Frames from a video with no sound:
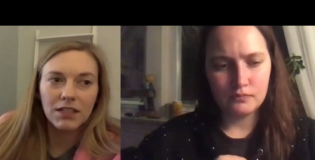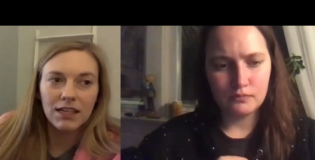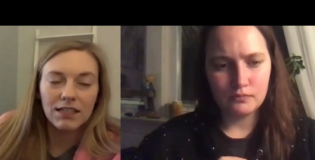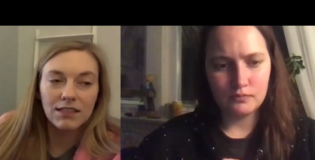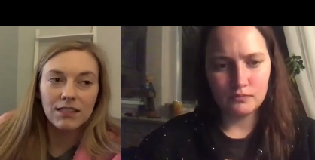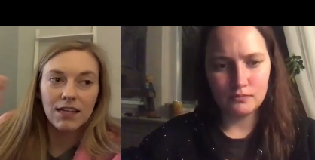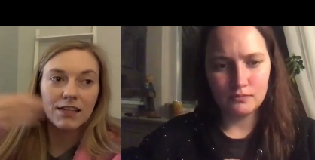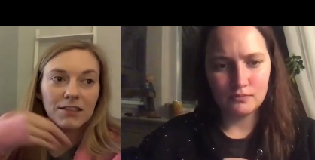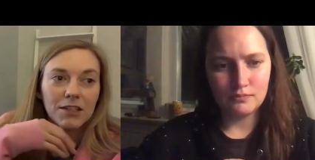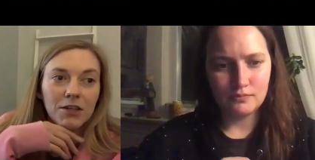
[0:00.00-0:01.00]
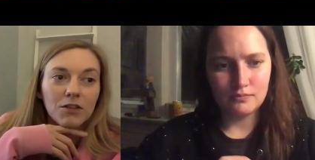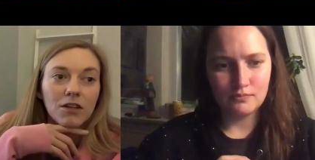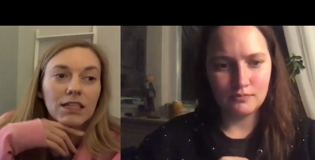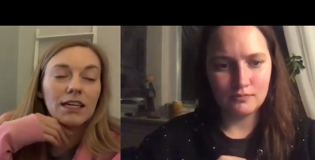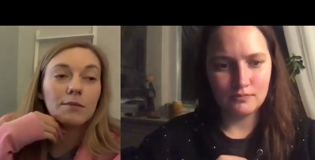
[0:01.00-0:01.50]
Speaker 1: insanely good
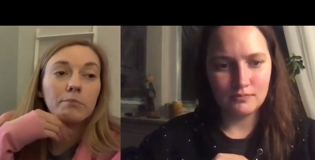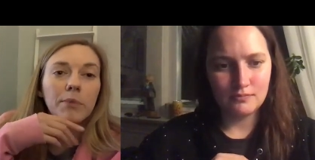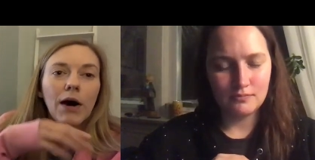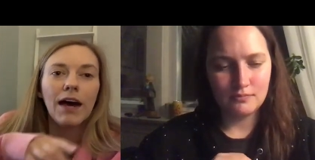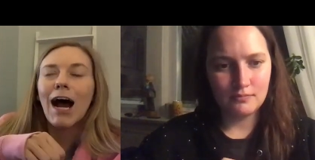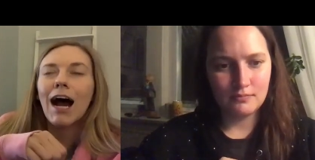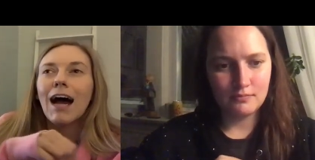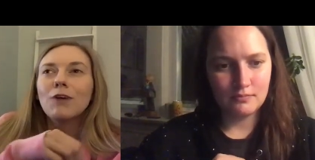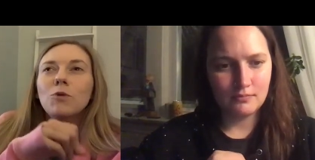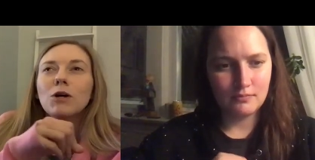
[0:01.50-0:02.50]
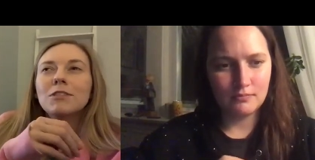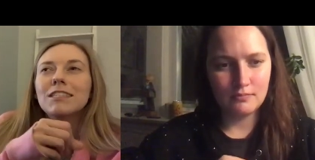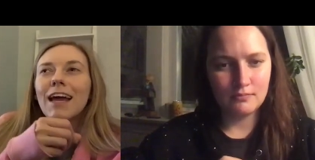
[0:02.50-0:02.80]
looking, but I will say